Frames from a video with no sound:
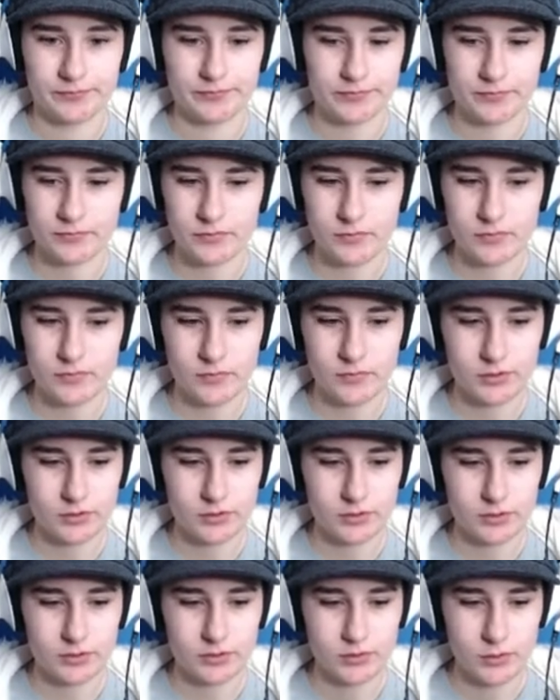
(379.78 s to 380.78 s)
What else does she
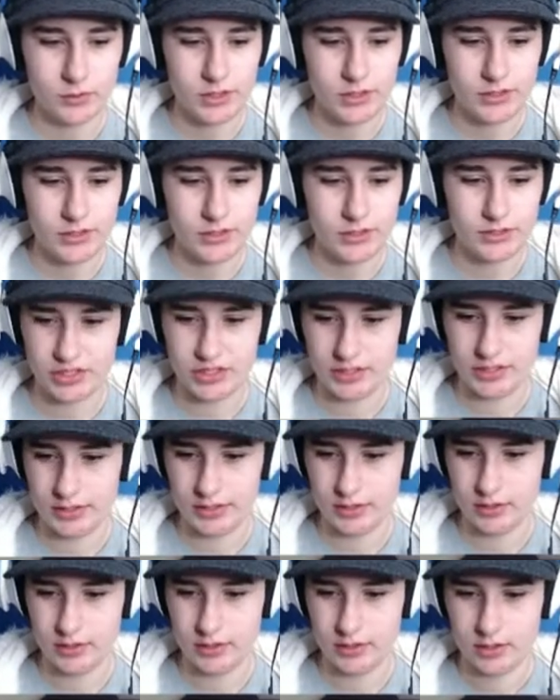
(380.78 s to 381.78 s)
need?
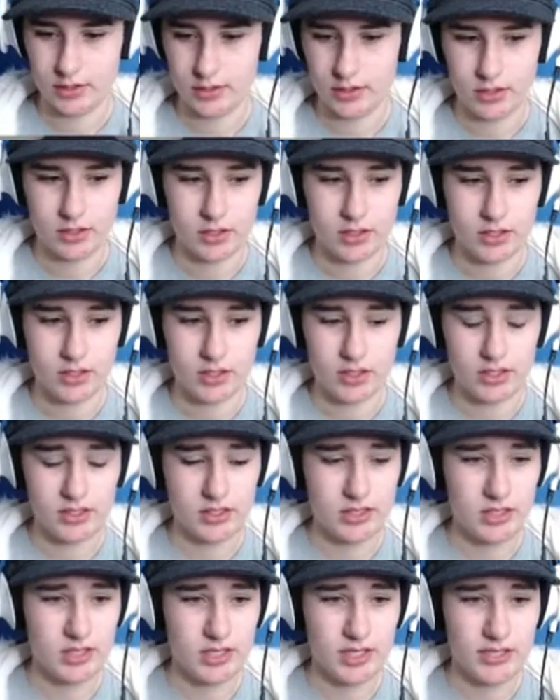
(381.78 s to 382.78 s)
Another that
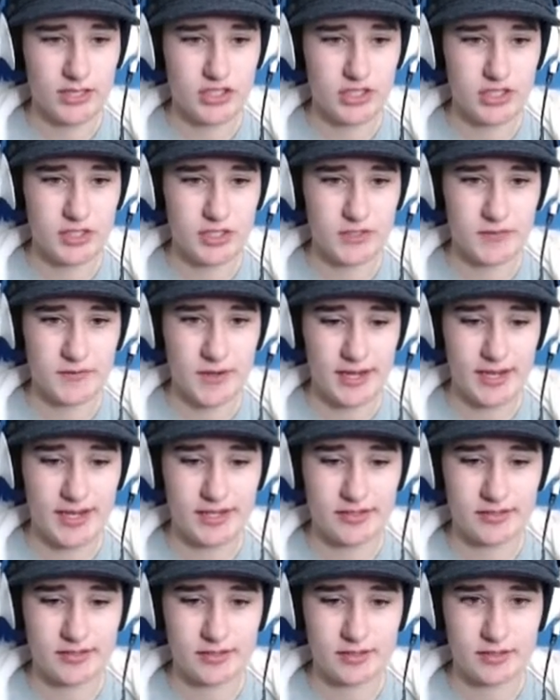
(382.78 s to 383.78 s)
she's fine, so I
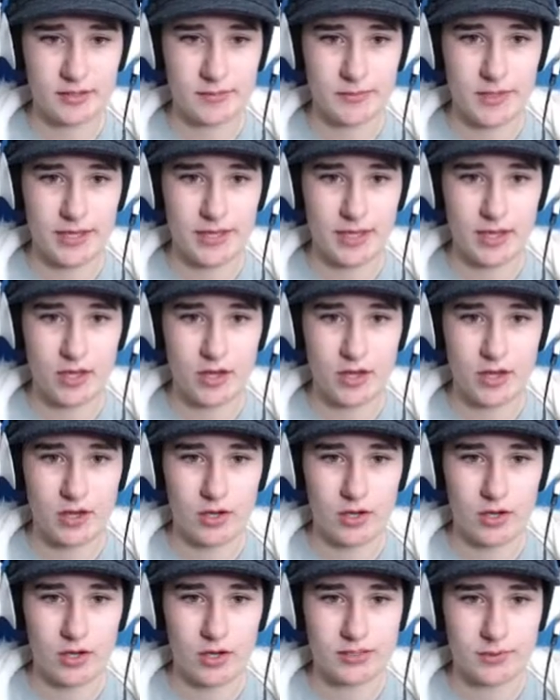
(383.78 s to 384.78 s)
might get her to play on
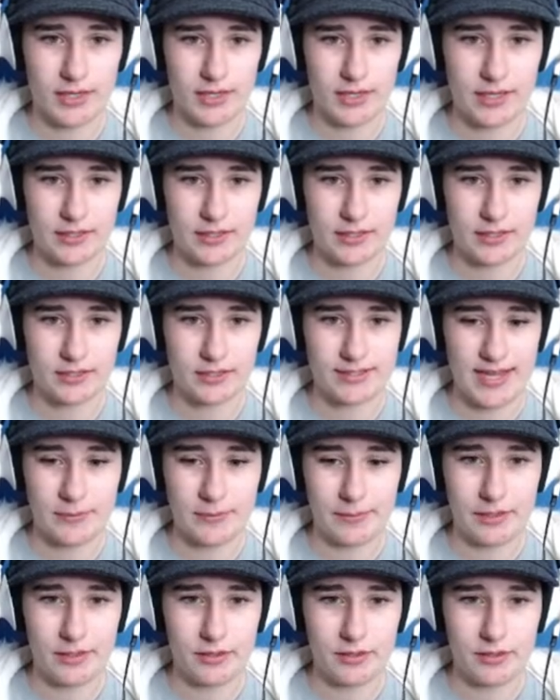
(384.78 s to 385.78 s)
the tablet
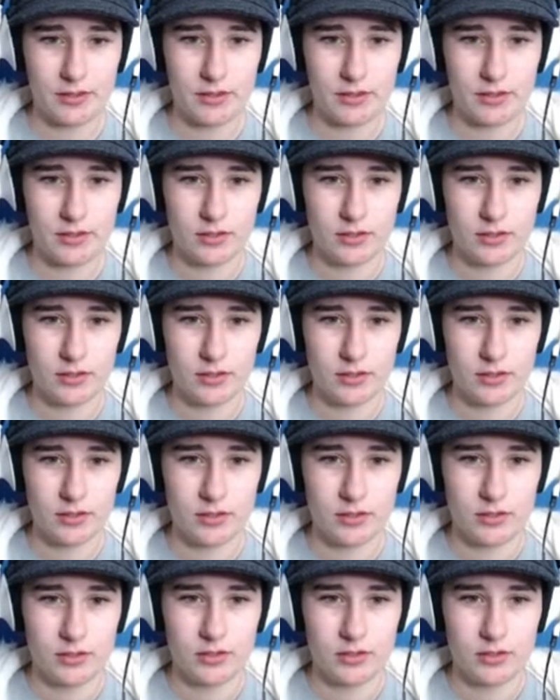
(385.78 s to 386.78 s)

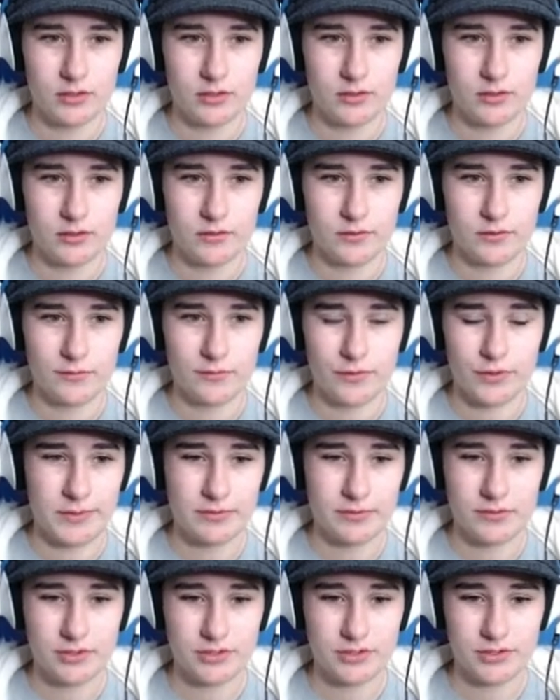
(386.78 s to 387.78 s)
for a bit more. Just,
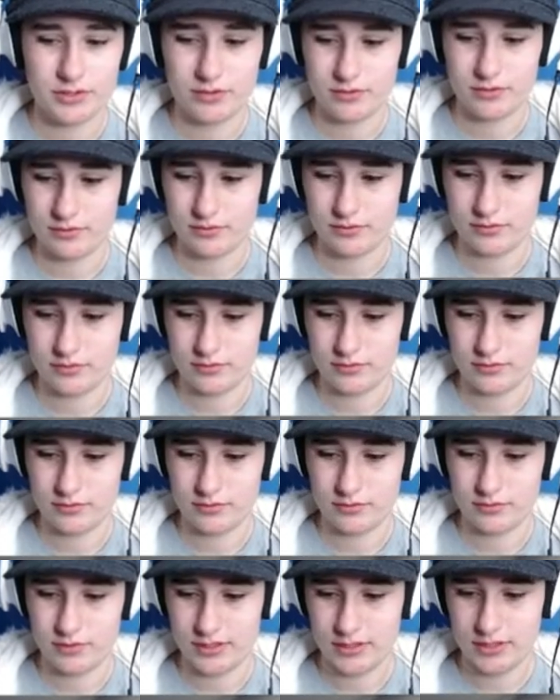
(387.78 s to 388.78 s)
is that the one she
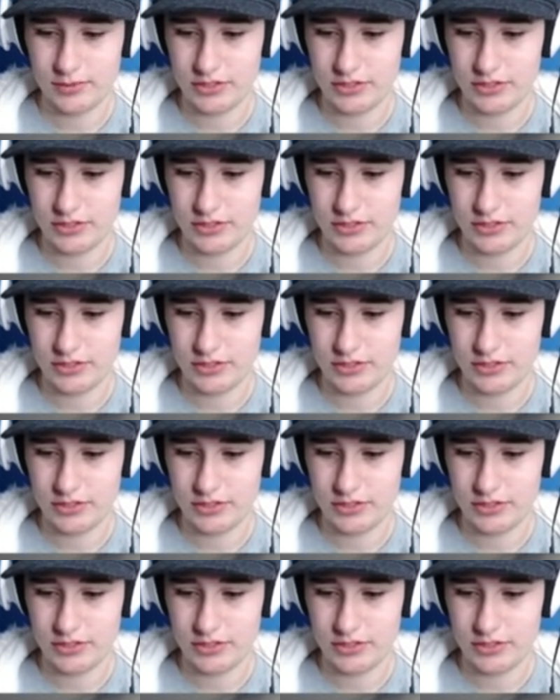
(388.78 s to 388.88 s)
needs?